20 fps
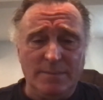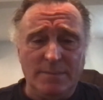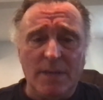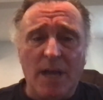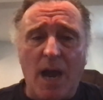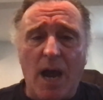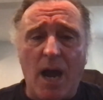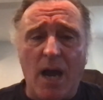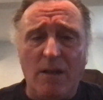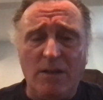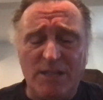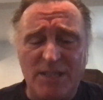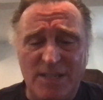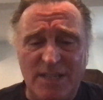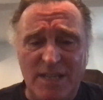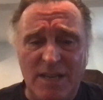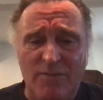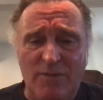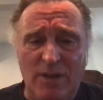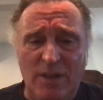Our
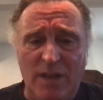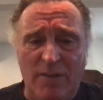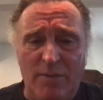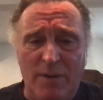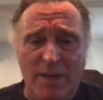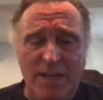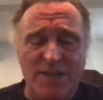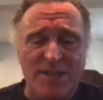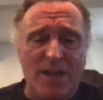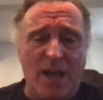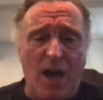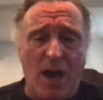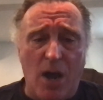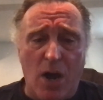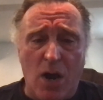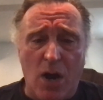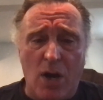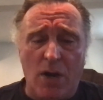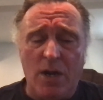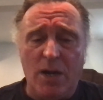civil liberties
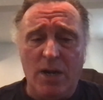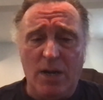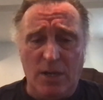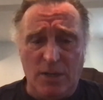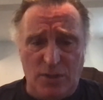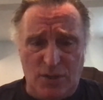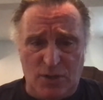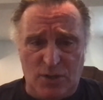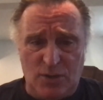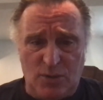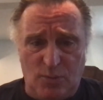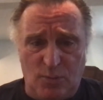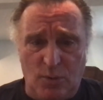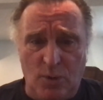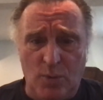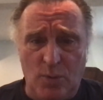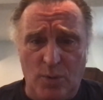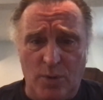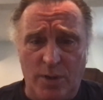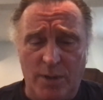are
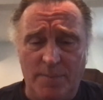screwed.